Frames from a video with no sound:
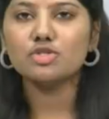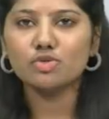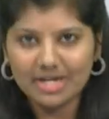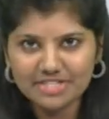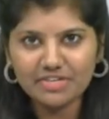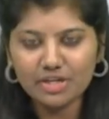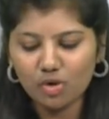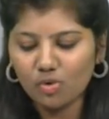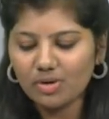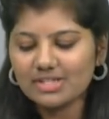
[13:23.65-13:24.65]
So as we
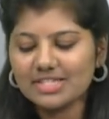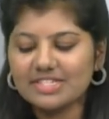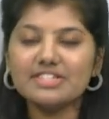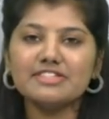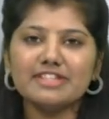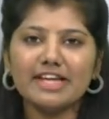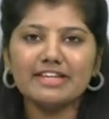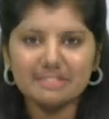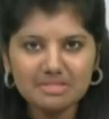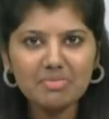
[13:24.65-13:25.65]
know, justice
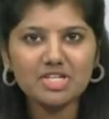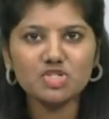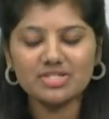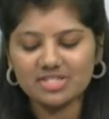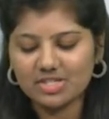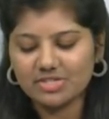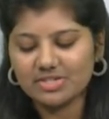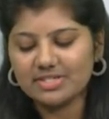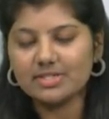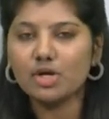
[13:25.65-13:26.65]
delayed this much is justice